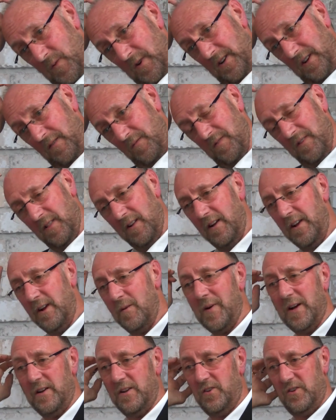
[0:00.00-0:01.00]
up working for the
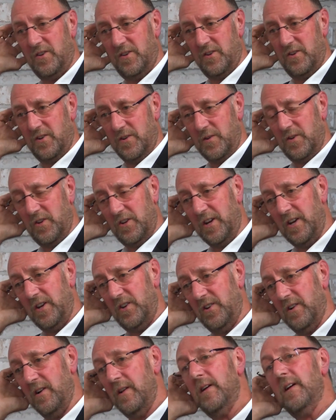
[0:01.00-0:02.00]
League Managers
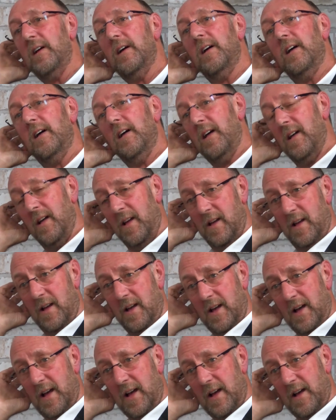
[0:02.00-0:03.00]
Association.
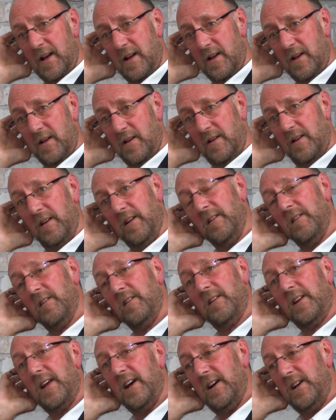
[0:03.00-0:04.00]
Uh,
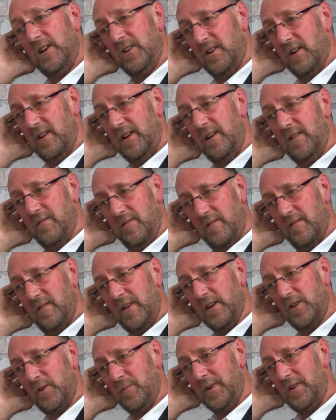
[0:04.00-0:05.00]
and Guiseley
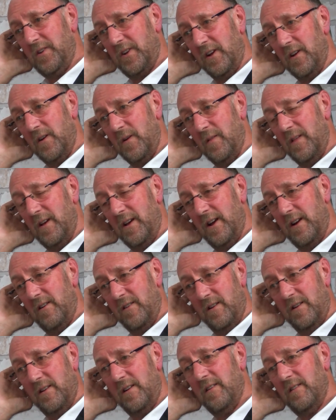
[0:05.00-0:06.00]
asked me to go there,
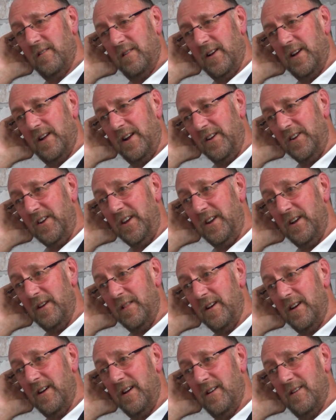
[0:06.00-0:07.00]
and I had a year
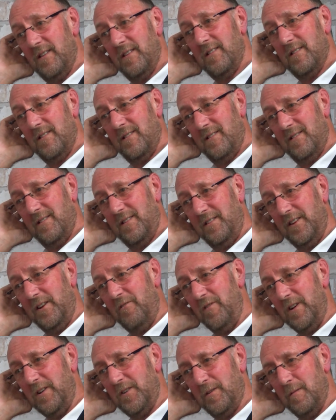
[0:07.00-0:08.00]
there.
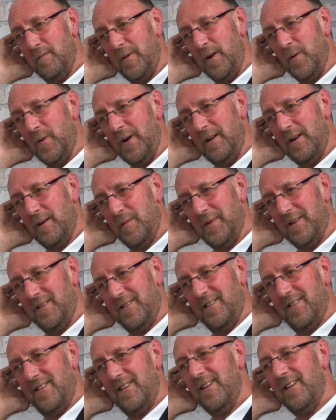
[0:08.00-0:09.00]
Did reasonably well,
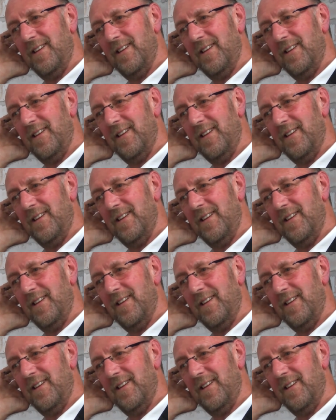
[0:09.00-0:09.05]
but